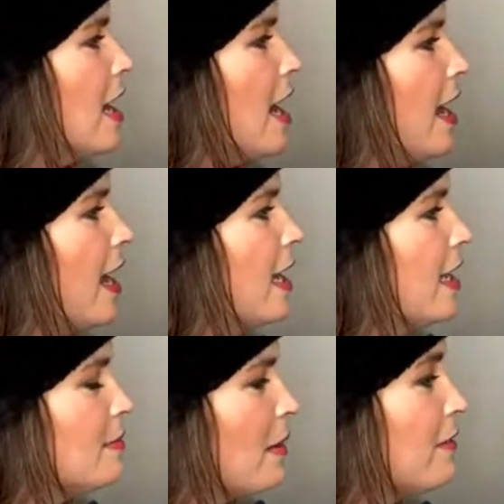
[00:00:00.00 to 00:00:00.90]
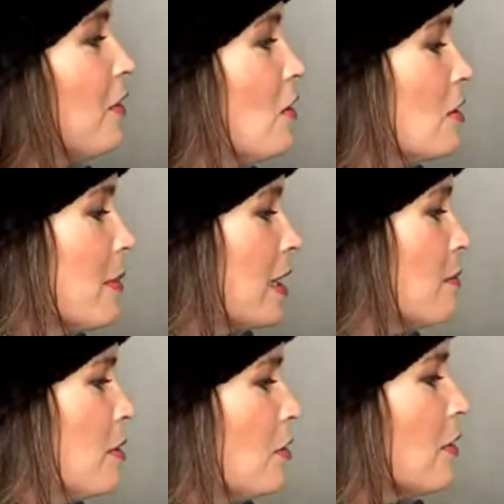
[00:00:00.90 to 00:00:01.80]
I had my phone and my
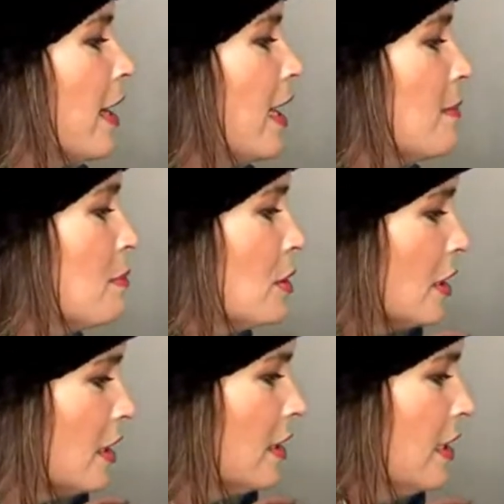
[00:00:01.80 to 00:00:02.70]
computer and a book,